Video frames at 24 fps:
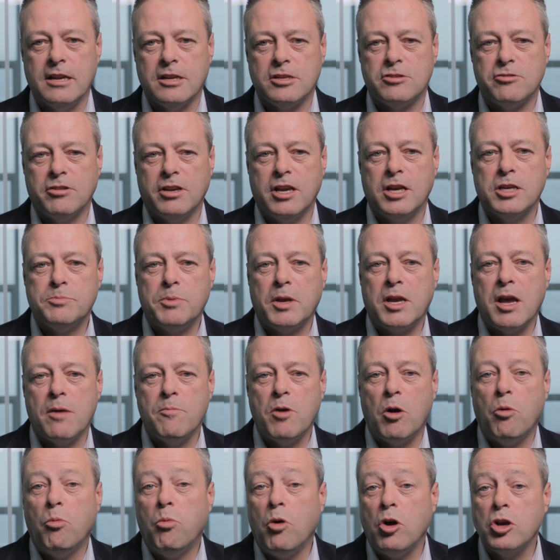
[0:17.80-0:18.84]
industry has
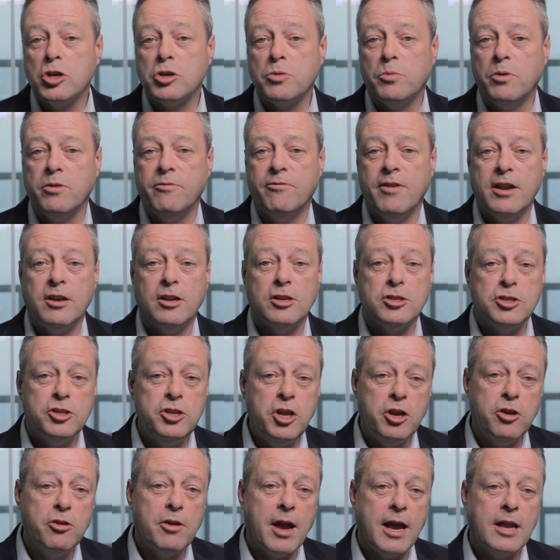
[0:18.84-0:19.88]
become awash with vendors
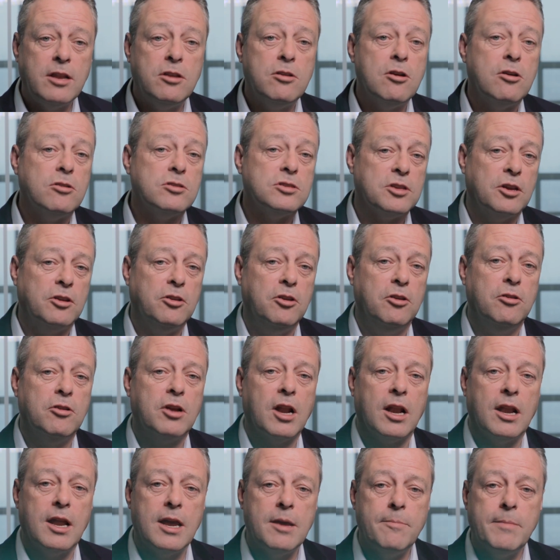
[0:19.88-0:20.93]
new and not so
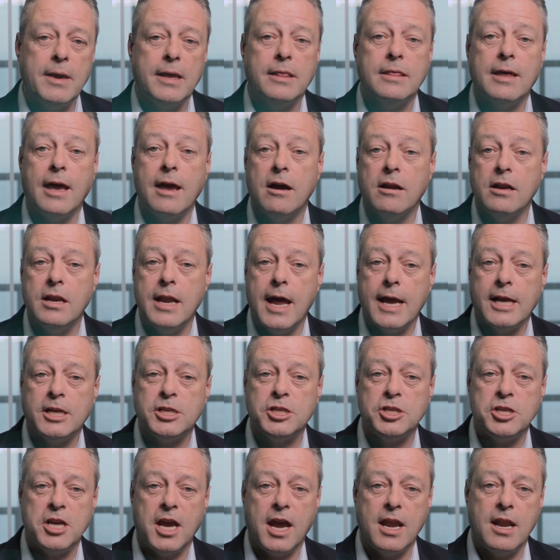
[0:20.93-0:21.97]
new claiming they are
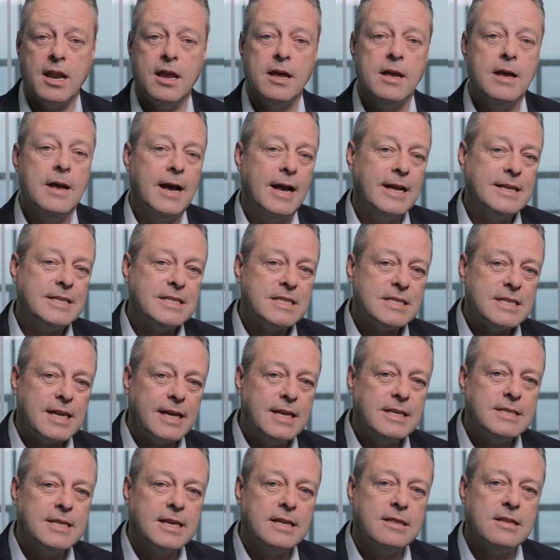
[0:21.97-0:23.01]
next gen and
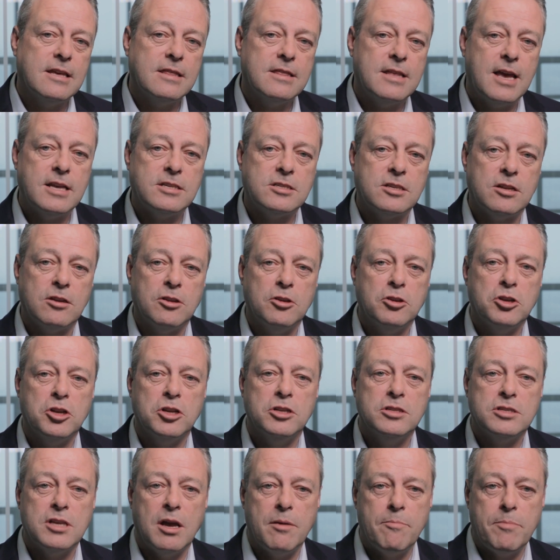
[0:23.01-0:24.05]
stating that their
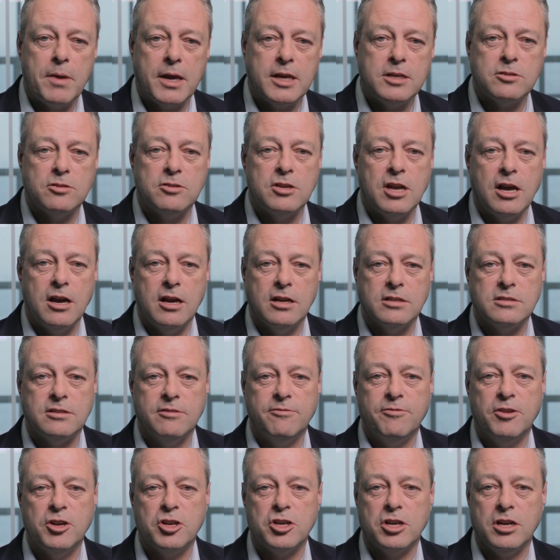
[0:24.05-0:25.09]
solutions are based on
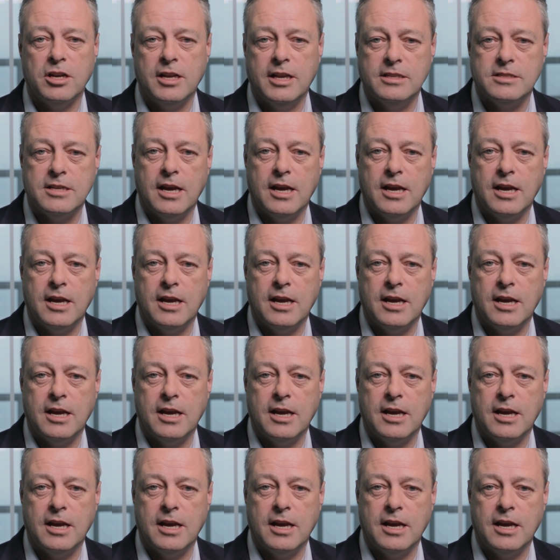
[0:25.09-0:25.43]
artificial